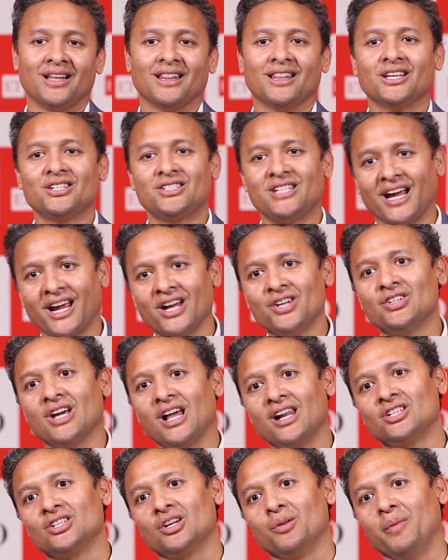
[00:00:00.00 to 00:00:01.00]
The second
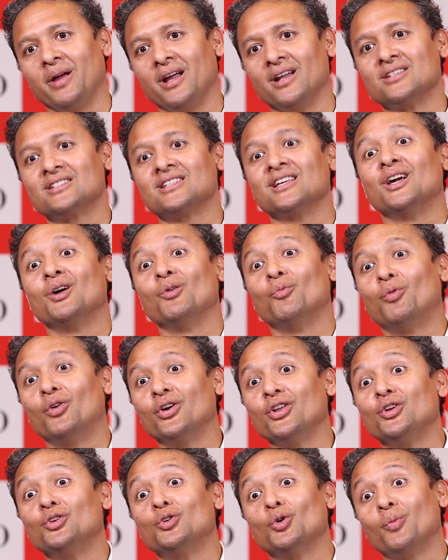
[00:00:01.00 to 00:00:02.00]
challenge remains:
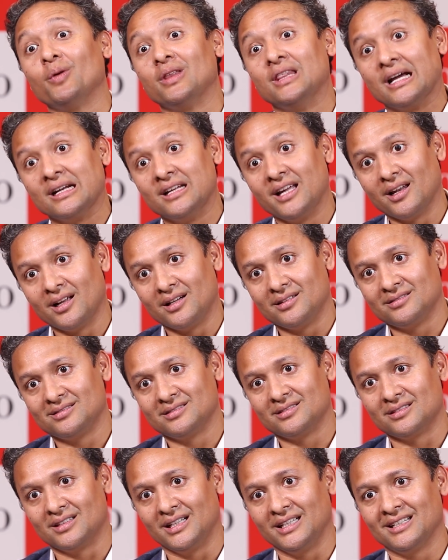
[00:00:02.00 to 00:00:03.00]
what do you do with that data,
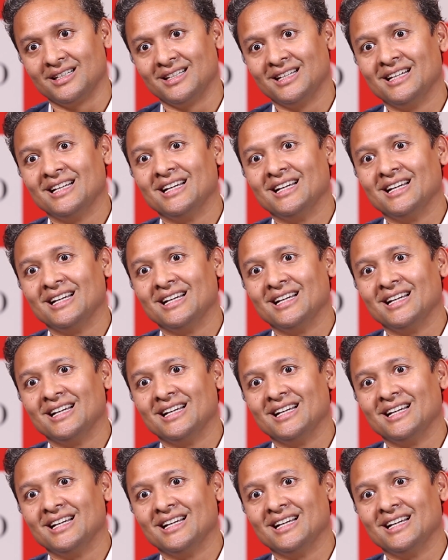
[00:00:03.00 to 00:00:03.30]
right?